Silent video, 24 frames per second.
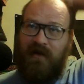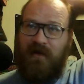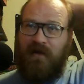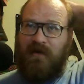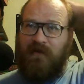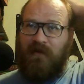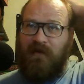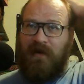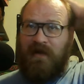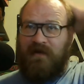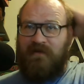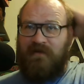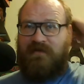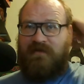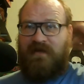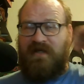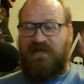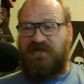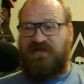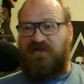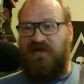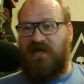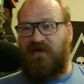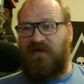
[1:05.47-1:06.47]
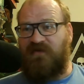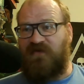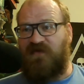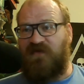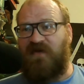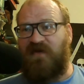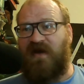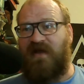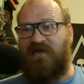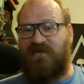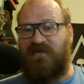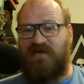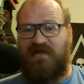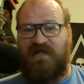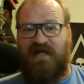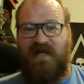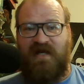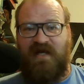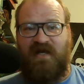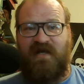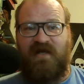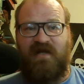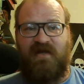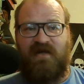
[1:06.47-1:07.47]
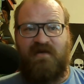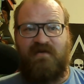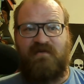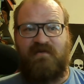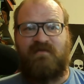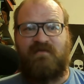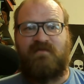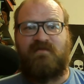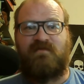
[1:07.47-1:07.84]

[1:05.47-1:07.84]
well, yesterday was Father's Day and